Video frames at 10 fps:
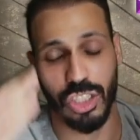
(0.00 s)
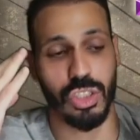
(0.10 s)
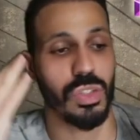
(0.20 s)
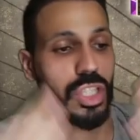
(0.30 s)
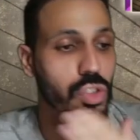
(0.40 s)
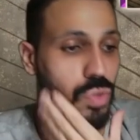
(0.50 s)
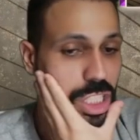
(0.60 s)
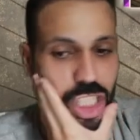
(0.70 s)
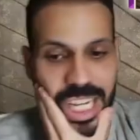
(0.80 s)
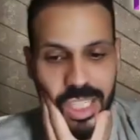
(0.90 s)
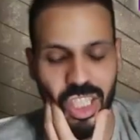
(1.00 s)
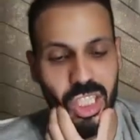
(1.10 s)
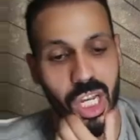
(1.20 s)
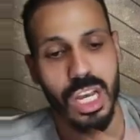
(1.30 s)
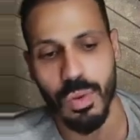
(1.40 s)
So there's three
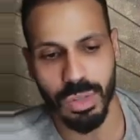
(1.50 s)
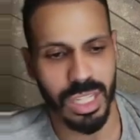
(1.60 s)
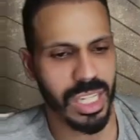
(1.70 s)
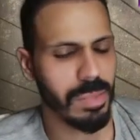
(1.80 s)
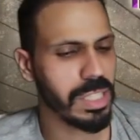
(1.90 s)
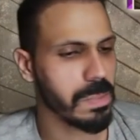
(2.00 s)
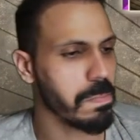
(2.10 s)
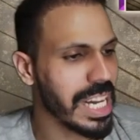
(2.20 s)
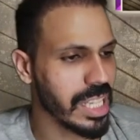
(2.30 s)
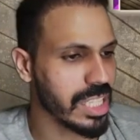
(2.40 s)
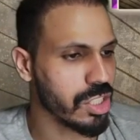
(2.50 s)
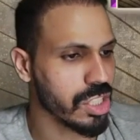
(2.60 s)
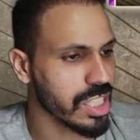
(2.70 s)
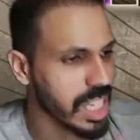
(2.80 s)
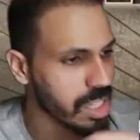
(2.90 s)
challenges, whether they're gonna be spotlights or
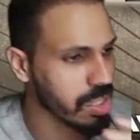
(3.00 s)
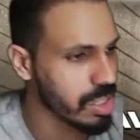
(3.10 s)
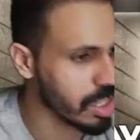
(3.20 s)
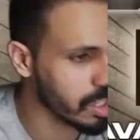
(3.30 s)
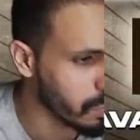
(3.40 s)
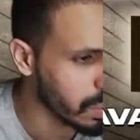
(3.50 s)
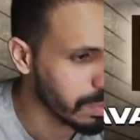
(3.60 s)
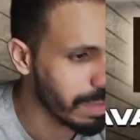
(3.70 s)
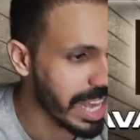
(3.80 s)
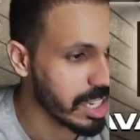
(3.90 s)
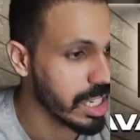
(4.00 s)
skills, doesn't really matter.